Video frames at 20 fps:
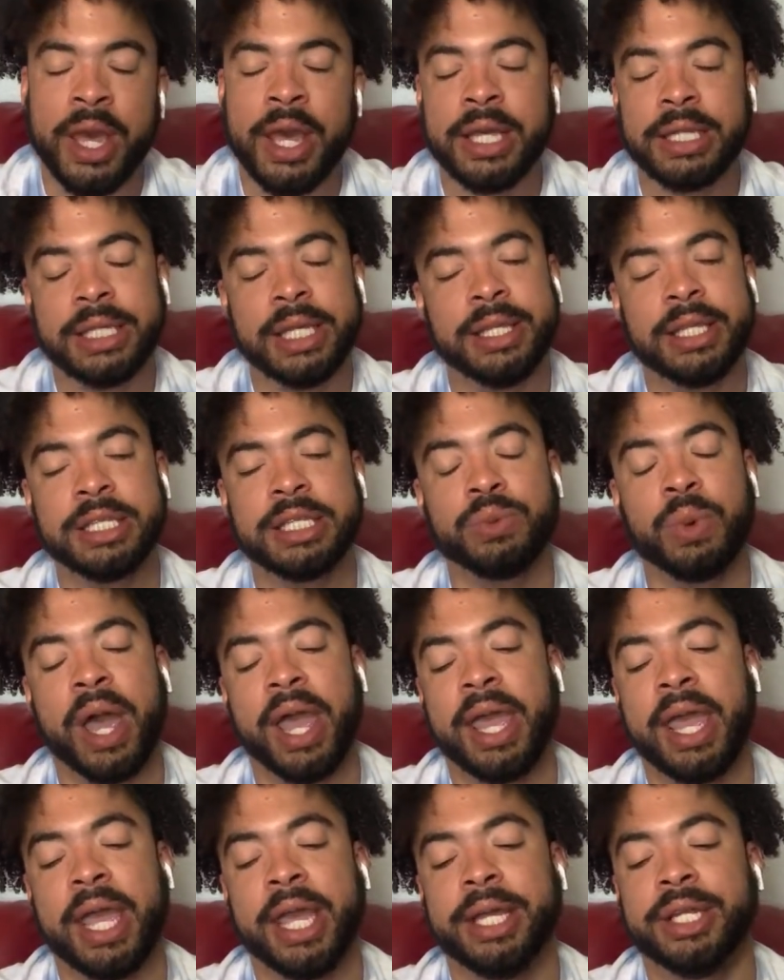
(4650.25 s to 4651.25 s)
See, this is why I
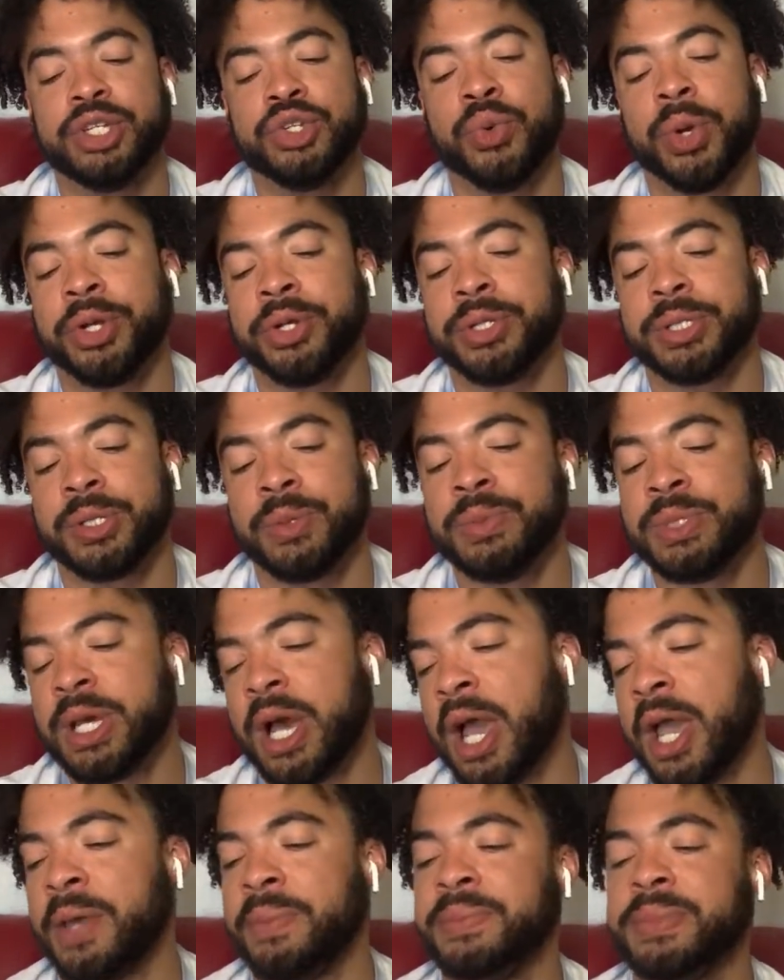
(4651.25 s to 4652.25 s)
hate Twitter
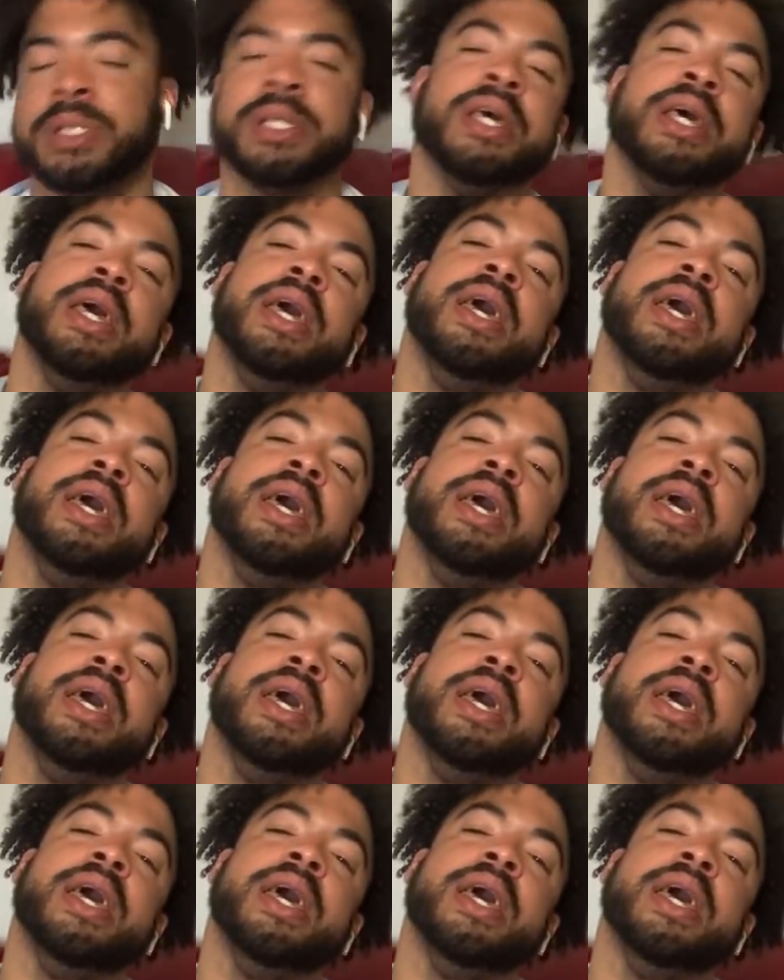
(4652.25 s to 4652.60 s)
sometimes